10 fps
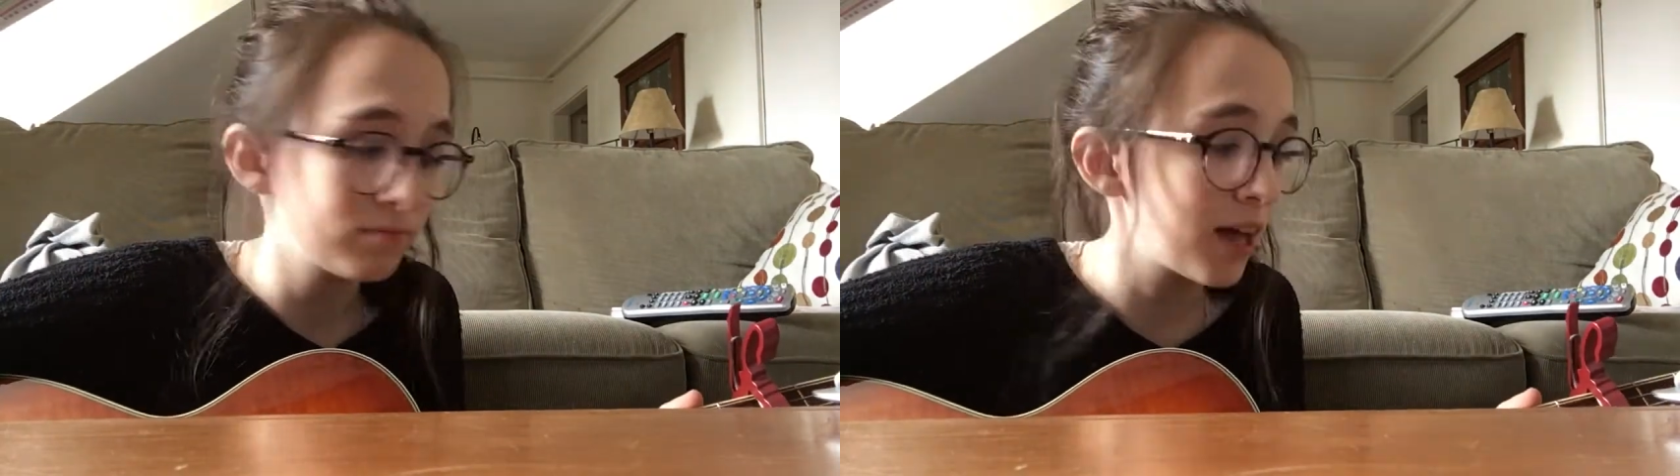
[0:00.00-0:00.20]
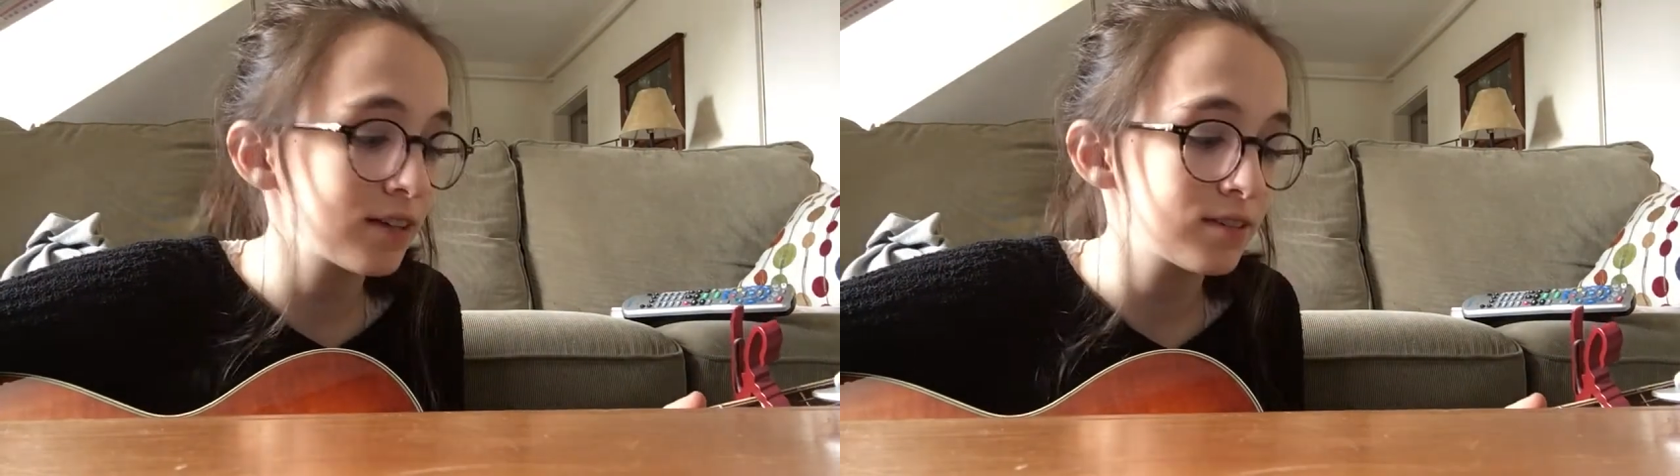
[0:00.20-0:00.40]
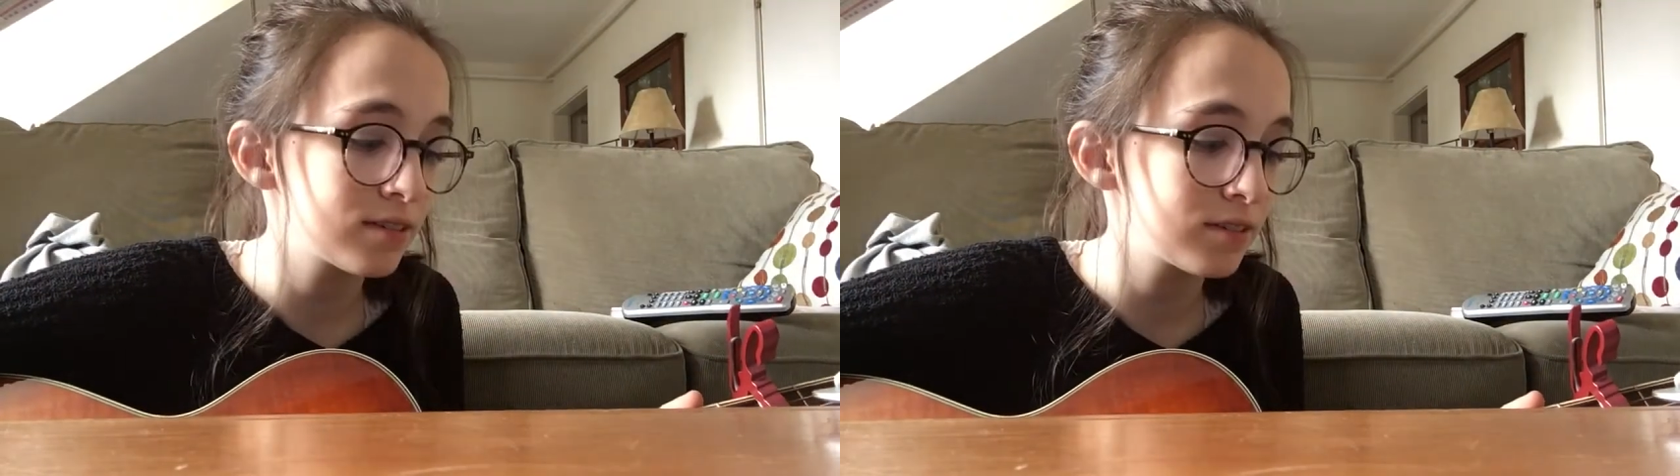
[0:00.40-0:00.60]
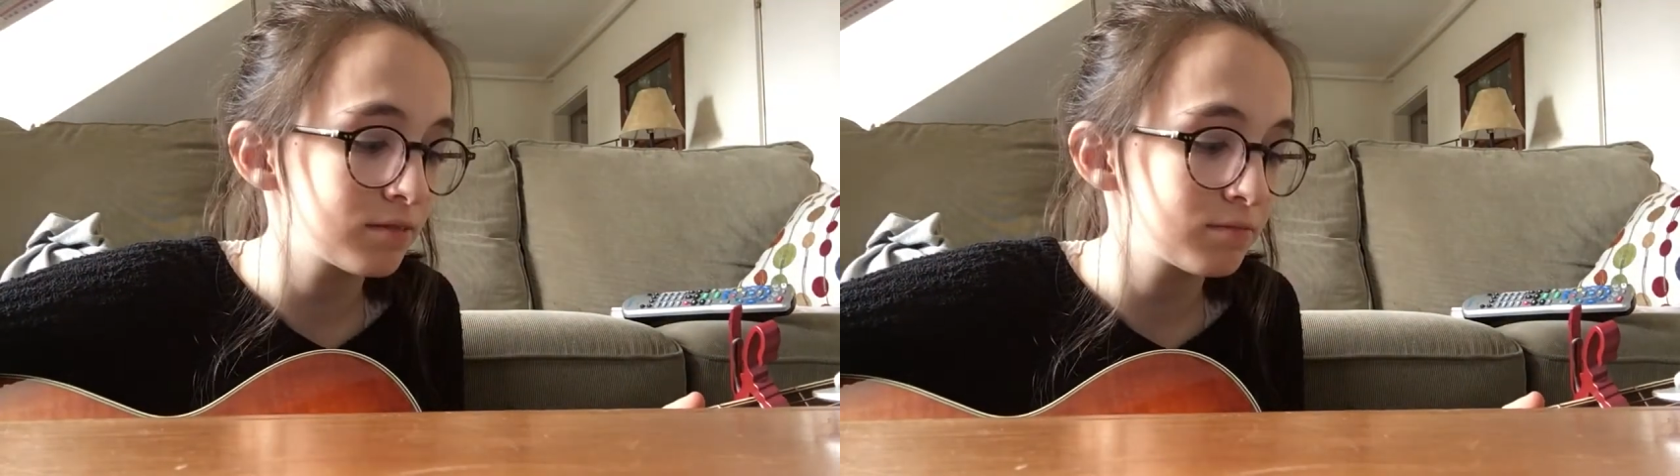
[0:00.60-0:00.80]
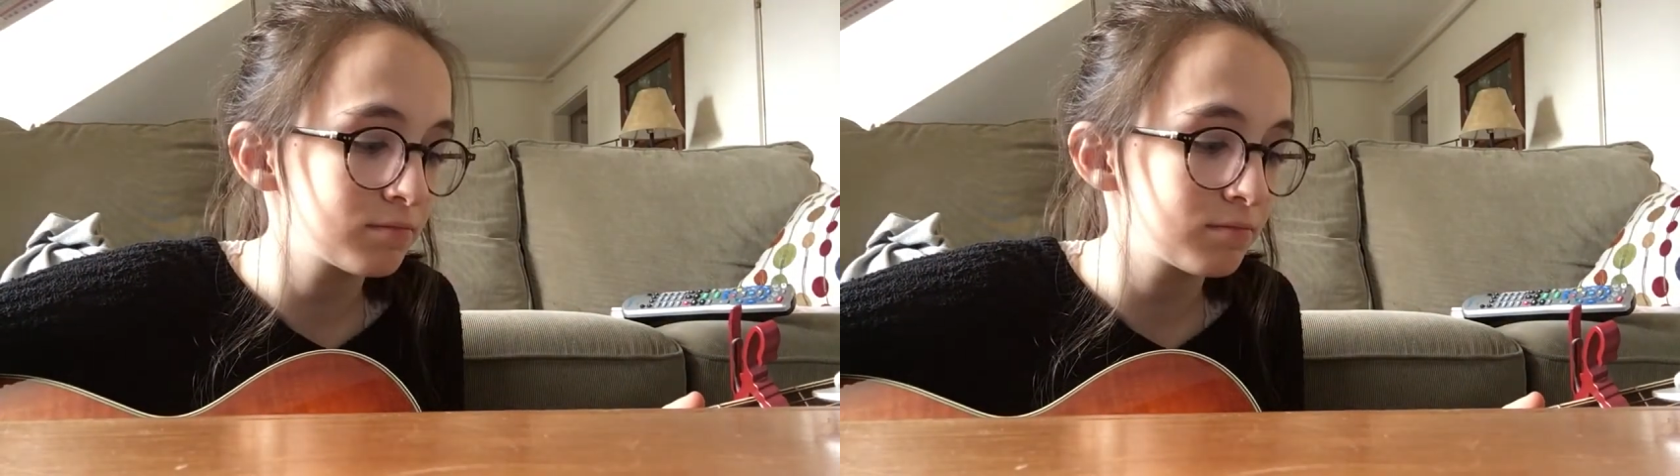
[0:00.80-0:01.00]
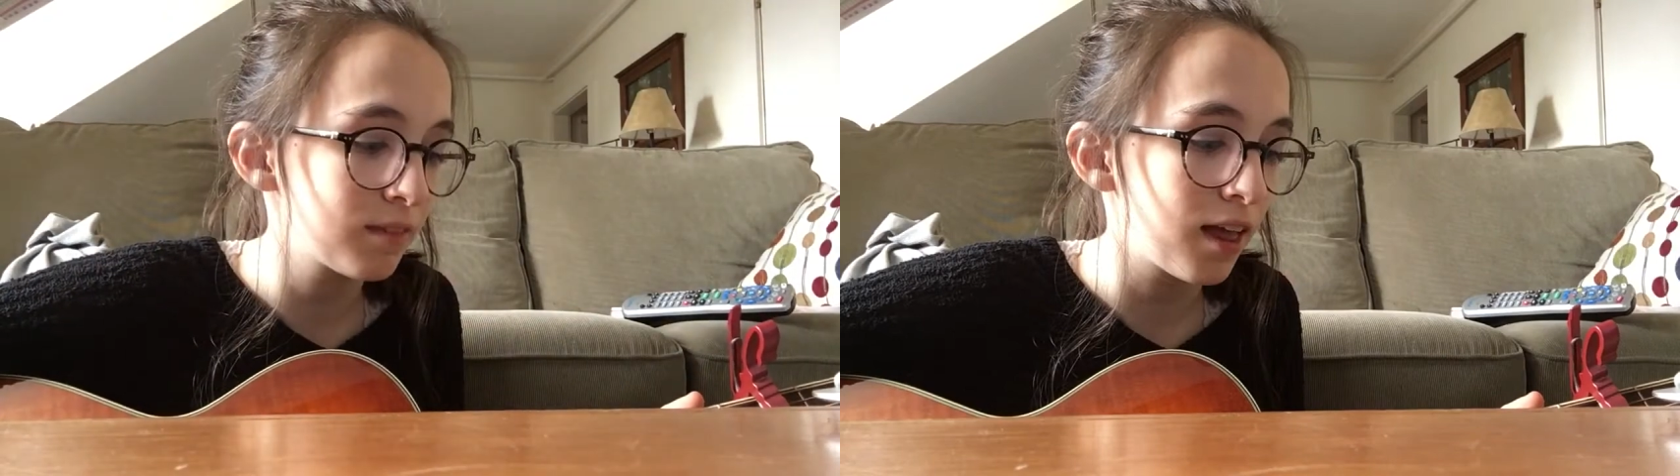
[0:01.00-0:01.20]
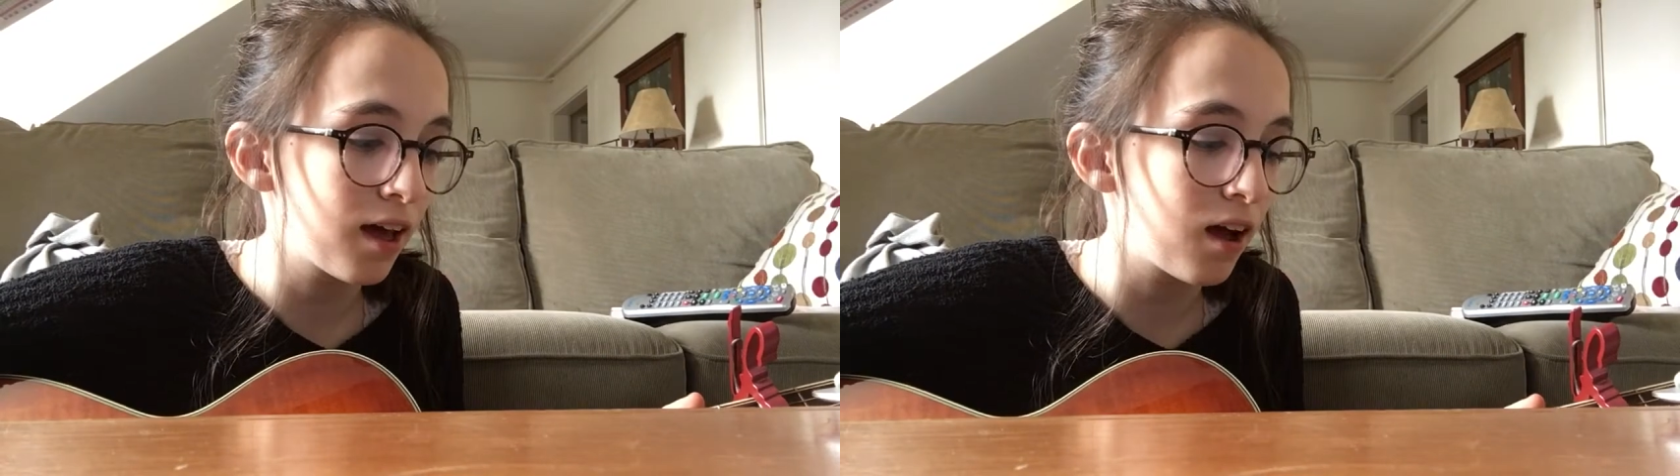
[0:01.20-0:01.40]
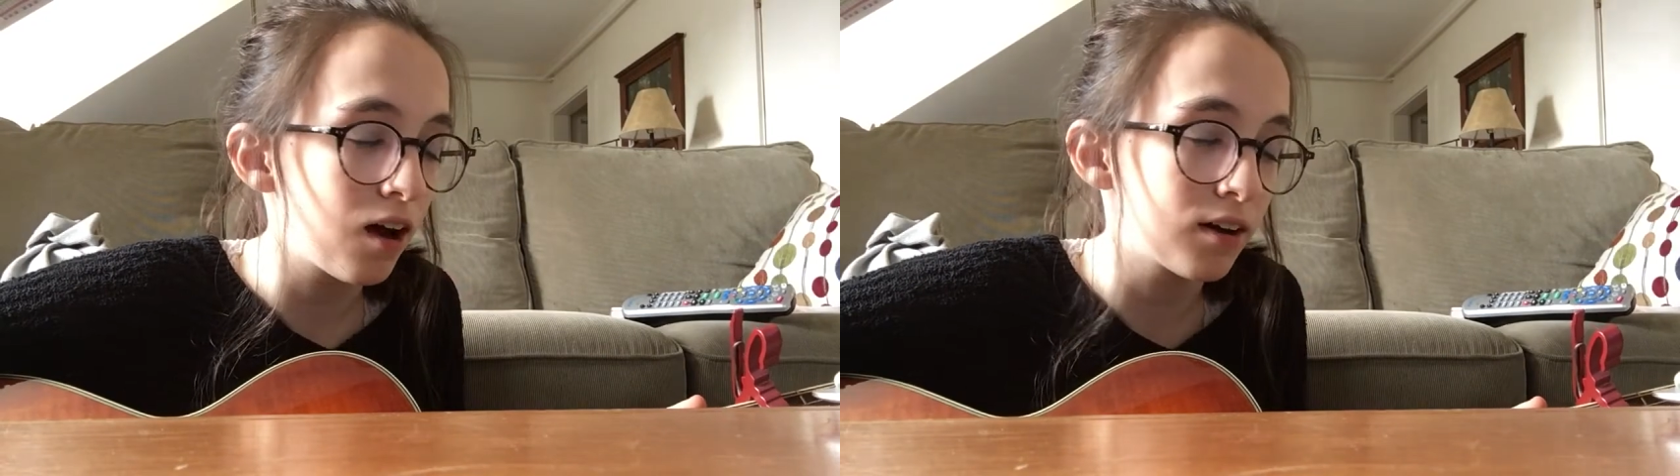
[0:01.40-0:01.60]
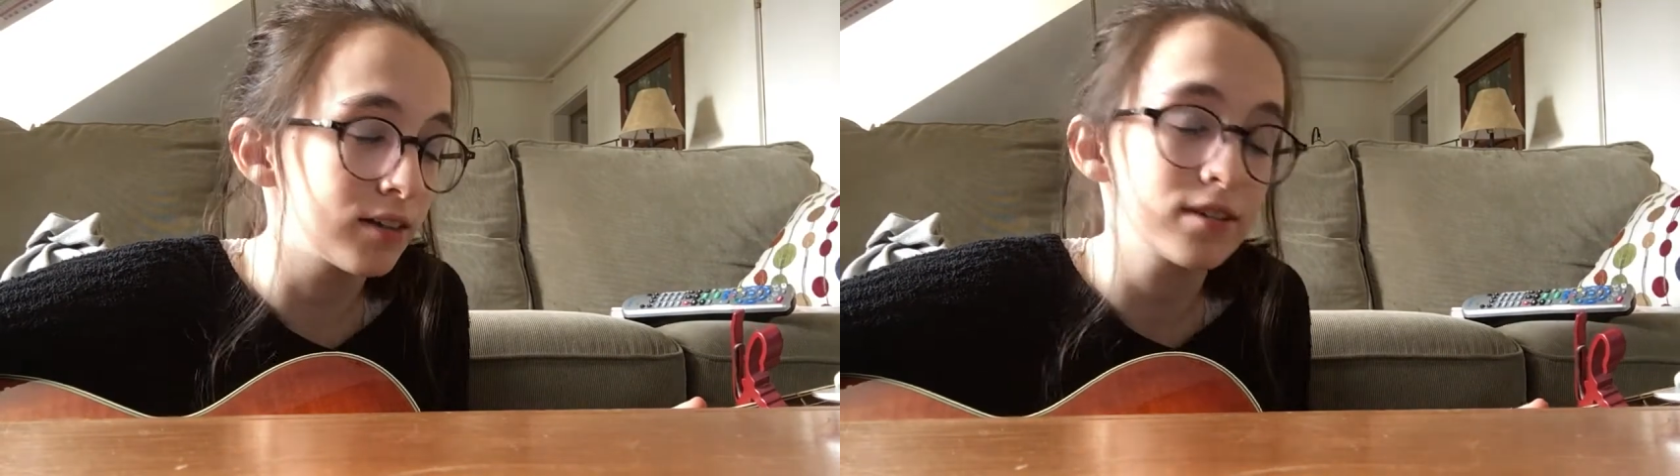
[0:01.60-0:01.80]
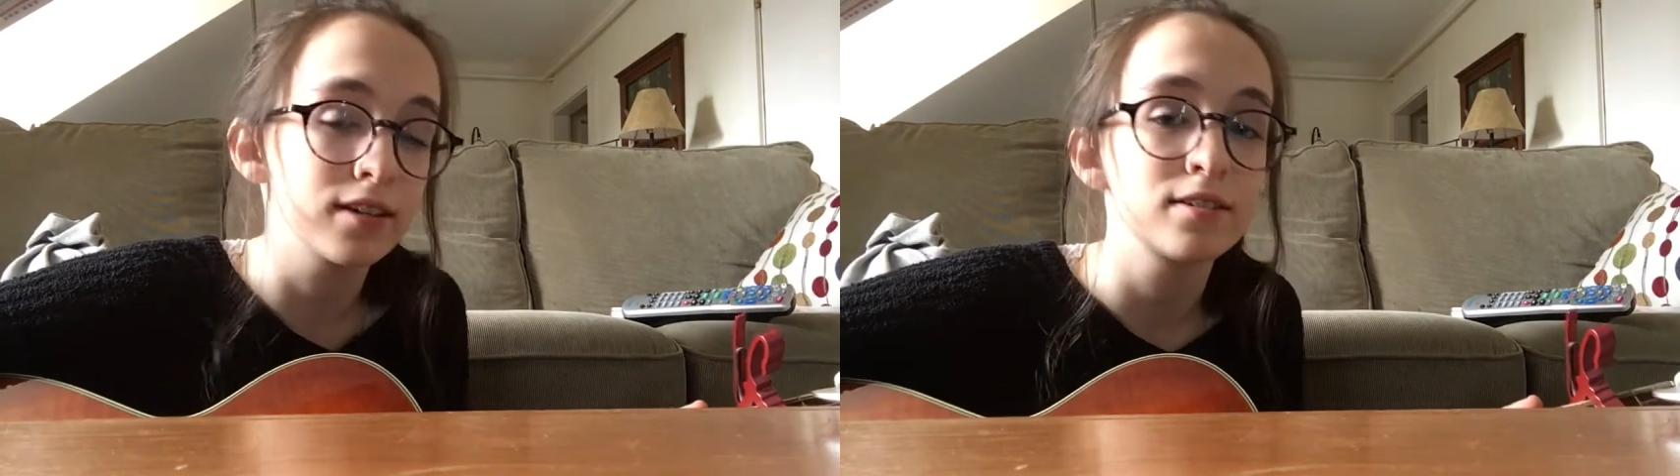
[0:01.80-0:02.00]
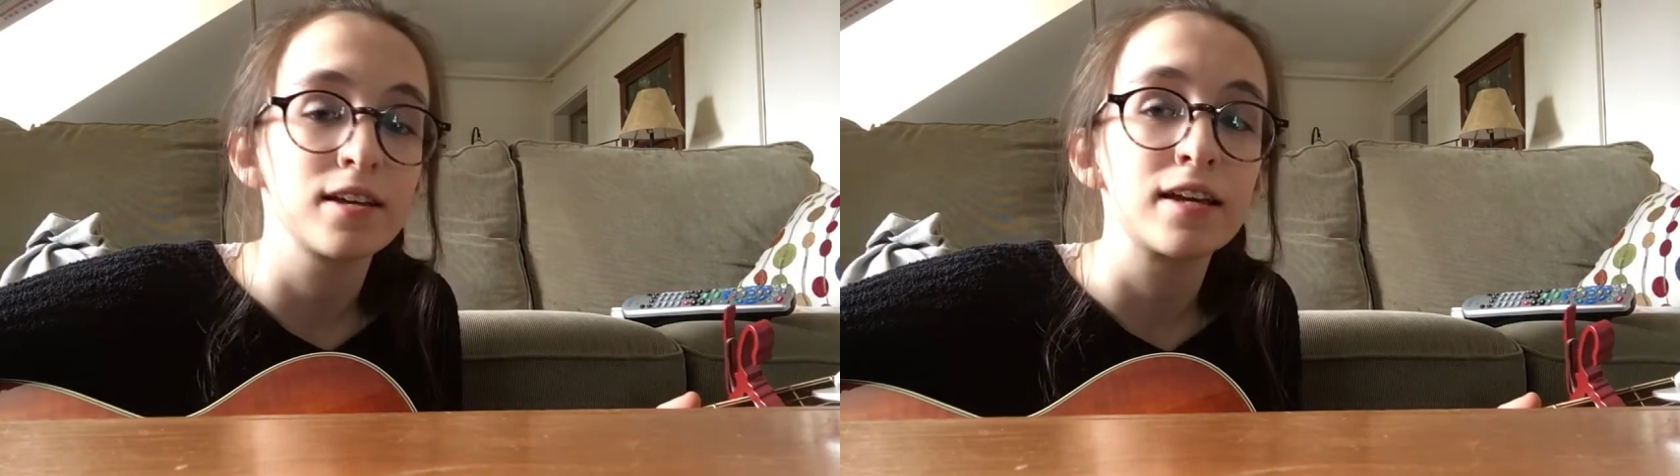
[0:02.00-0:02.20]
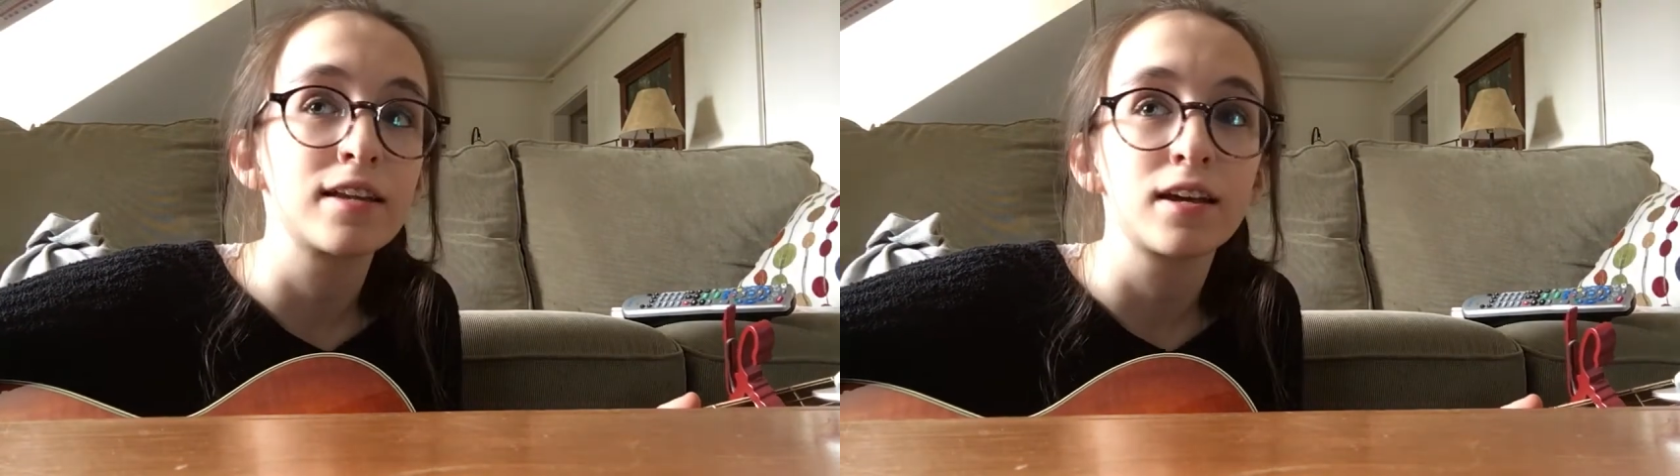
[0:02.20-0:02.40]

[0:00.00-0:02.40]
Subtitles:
That's honestly insane.